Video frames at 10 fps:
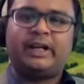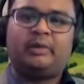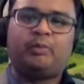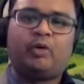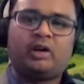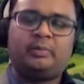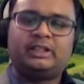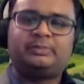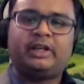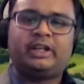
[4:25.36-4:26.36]
model
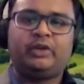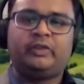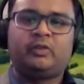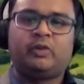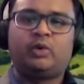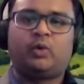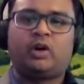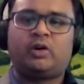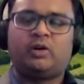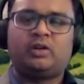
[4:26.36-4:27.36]
perspective, we want to
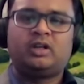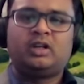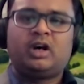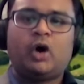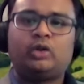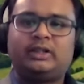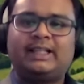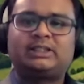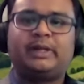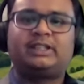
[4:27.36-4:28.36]
work on how
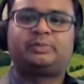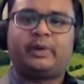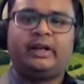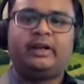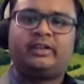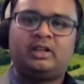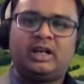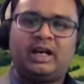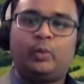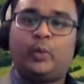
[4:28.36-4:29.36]
things might spread
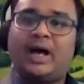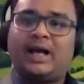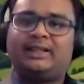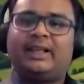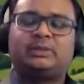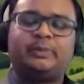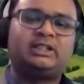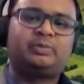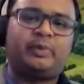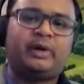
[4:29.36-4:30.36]
and where things
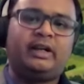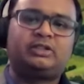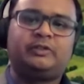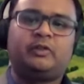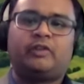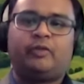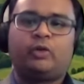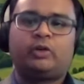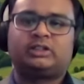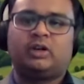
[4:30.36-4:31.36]
might spread. So we want to
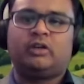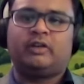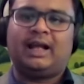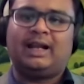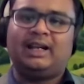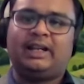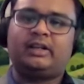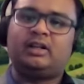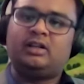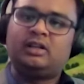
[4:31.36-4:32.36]
focus our
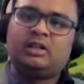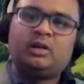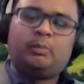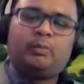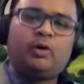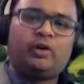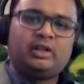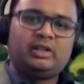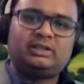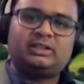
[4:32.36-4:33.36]
analytical
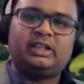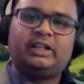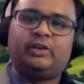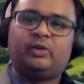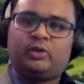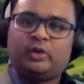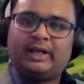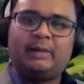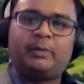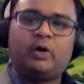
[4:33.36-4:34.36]
models, to
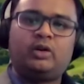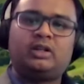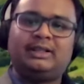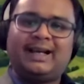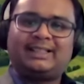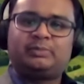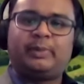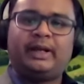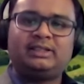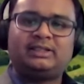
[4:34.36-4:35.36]
help out that
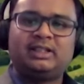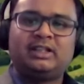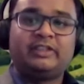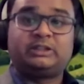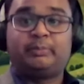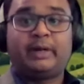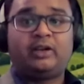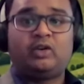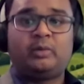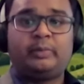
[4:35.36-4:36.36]
space, which
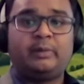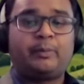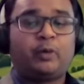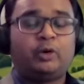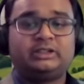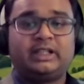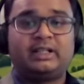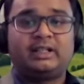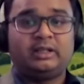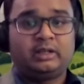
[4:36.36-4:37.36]
might not be a
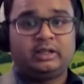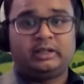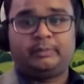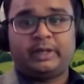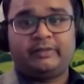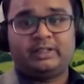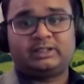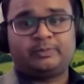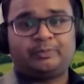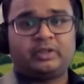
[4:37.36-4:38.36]
project in the
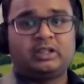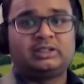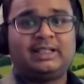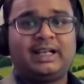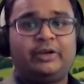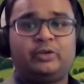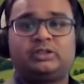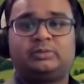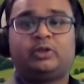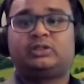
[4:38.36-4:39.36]
previous
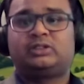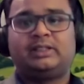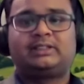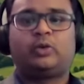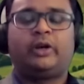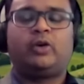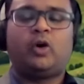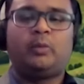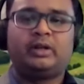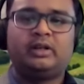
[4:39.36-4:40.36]
scenarios, because that's quite
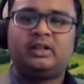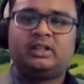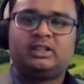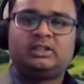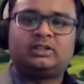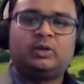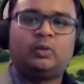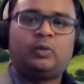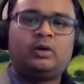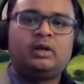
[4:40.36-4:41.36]
common.
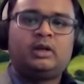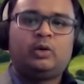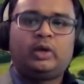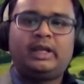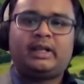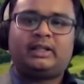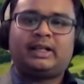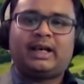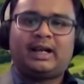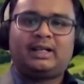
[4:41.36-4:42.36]
So looking at the
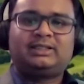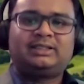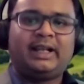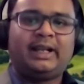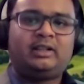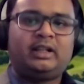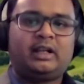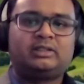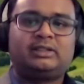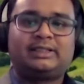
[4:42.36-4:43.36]
current state,
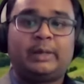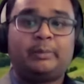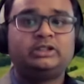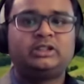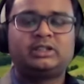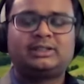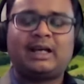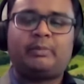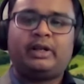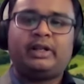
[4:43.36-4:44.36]
there's an emergence
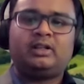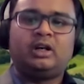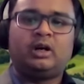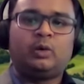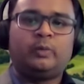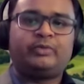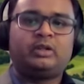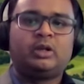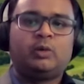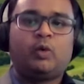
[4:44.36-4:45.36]
happening.
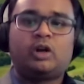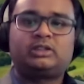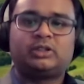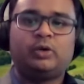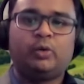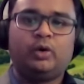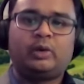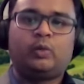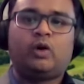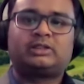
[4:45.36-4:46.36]
What's good
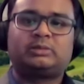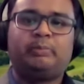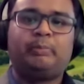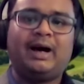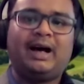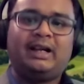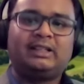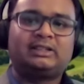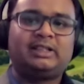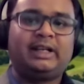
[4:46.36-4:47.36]
and what's bad
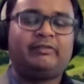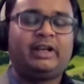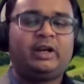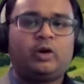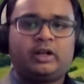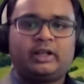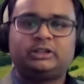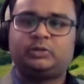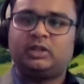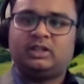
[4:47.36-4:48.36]
is getting very
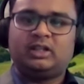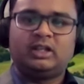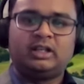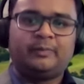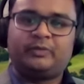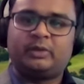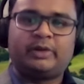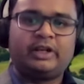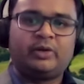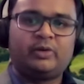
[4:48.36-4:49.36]
contextual,
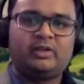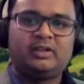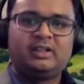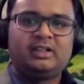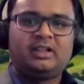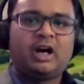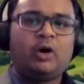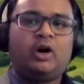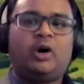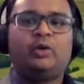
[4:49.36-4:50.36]
depending on
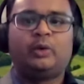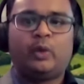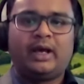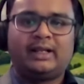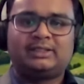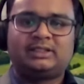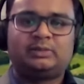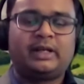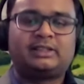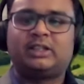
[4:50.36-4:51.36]
how the virus
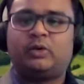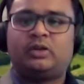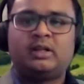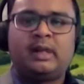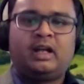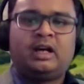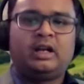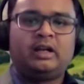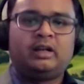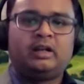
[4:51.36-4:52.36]
spreads out.
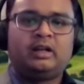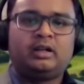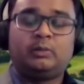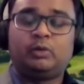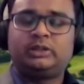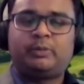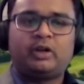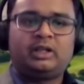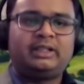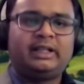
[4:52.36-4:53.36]
And the most
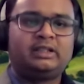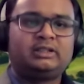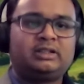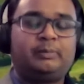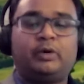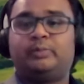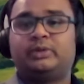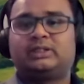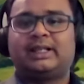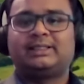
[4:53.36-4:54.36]
important thing is the
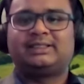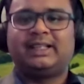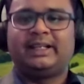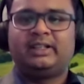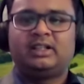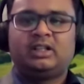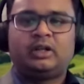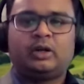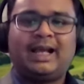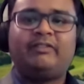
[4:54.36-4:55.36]
purpose, like I say,
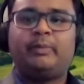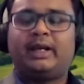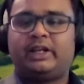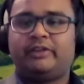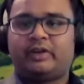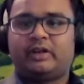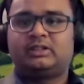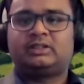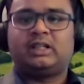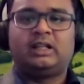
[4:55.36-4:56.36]
can we make a
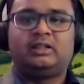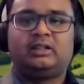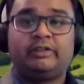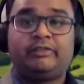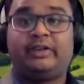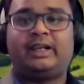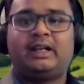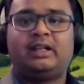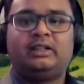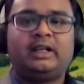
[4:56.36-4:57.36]
difference? And if we
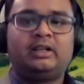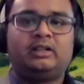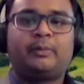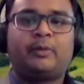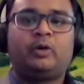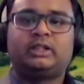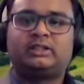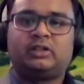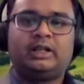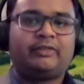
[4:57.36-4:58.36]
can, then the
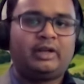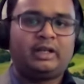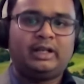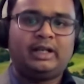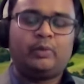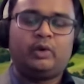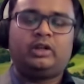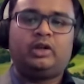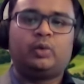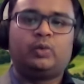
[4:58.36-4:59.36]
projects are definitely
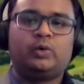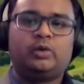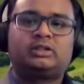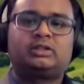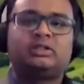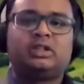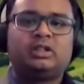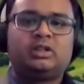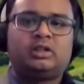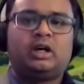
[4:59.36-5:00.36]
diverted towards
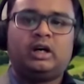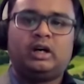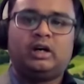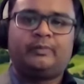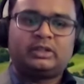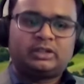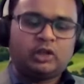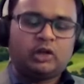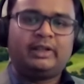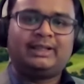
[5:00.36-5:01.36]

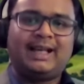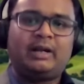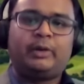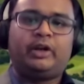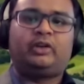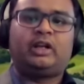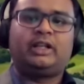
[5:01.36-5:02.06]
solving that particular